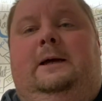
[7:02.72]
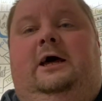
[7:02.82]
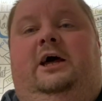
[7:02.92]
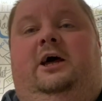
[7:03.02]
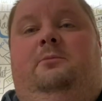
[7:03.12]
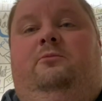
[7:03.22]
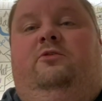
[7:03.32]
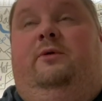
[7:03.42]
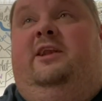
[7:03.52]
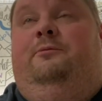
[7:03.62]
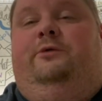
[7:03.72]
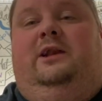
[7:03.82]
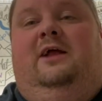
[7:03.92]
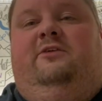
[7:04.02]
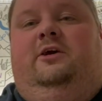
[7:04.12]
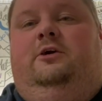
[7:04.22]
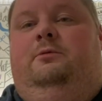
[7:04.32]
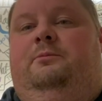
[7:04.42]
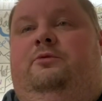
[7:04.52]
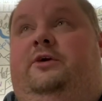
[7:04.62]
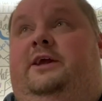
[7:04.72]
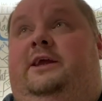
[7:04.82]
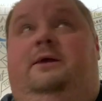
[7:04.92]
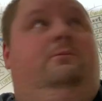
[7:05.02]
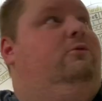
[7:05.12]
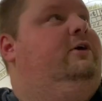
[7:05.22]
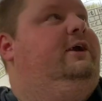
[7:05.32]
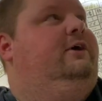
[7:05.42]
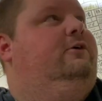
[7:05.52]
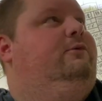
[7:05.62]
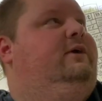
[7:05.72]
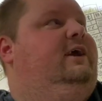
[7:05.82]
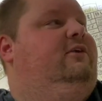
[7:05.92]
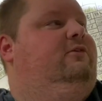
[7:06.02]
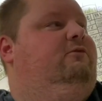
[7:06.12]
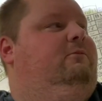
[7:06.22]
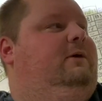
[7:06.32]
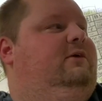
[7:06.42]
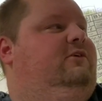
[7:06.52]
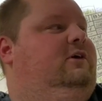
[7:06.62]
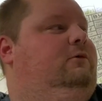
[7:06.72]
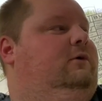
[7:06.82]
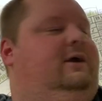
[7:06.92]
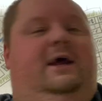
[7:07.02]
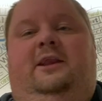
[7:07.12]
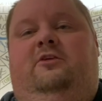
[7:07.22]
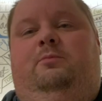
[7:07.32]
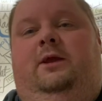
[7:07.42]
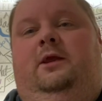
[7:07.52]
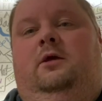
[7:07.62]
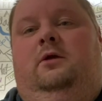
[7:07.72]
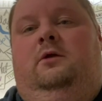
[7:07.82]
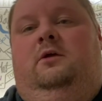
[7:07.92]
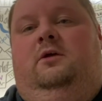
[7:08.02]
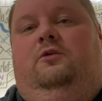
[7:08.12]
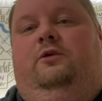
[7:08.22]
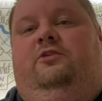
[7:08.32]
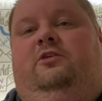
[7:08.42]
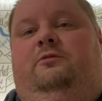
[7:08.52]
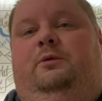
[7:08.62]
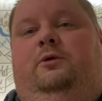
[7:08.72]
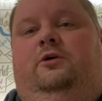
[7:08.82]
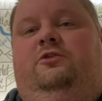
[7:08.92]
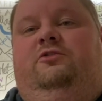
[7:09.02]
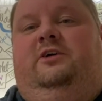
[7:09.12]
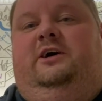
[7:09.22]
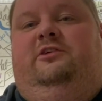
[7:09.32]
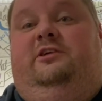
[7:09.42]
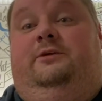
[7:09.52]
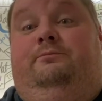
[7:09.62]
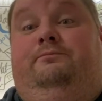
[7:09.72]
So Edinburgh, Glasgow have been pretty good with getting something back. So again, it's me risk and reward strategy.